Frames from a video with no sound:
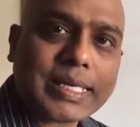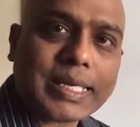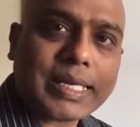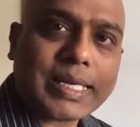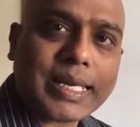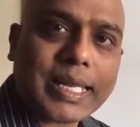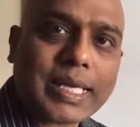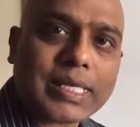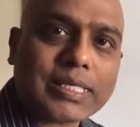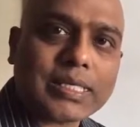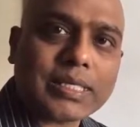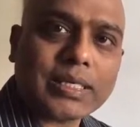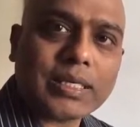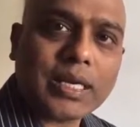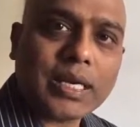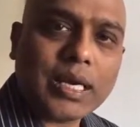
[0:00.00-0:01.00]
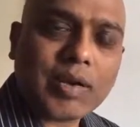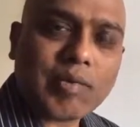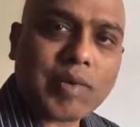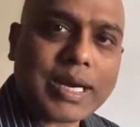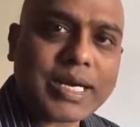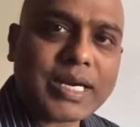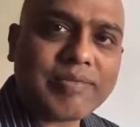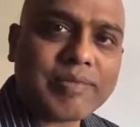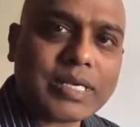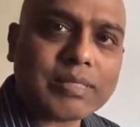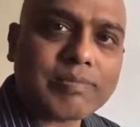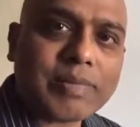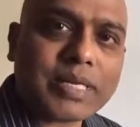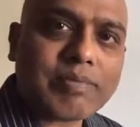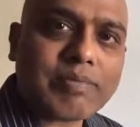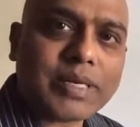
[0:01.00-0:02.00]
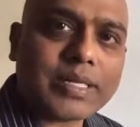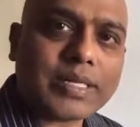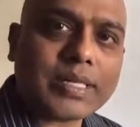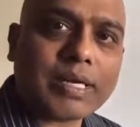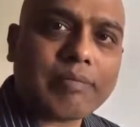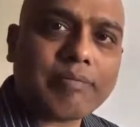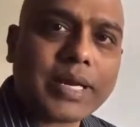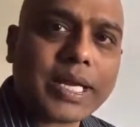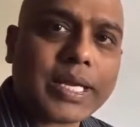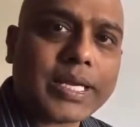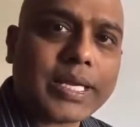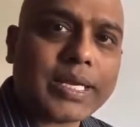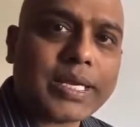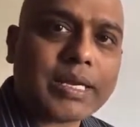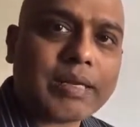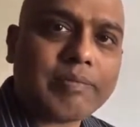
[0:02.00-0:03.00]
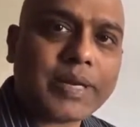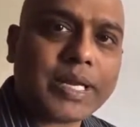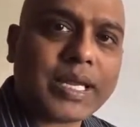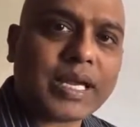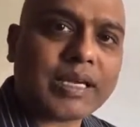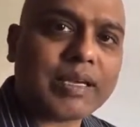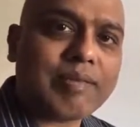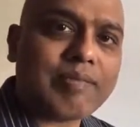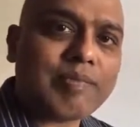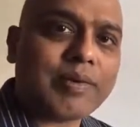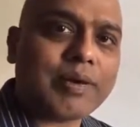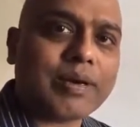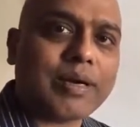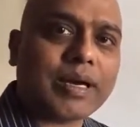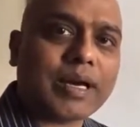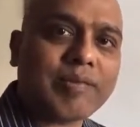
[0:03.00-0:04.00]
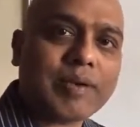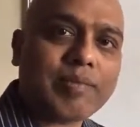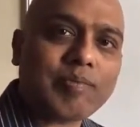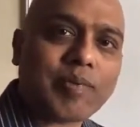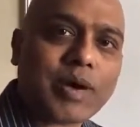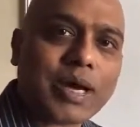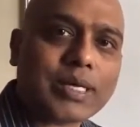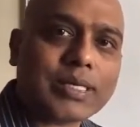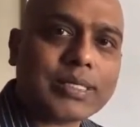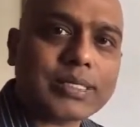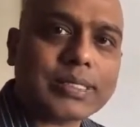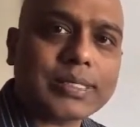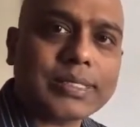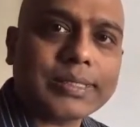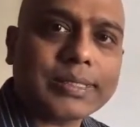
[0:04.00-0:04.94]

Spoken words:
next, what is the difference between the break-in and break-away points?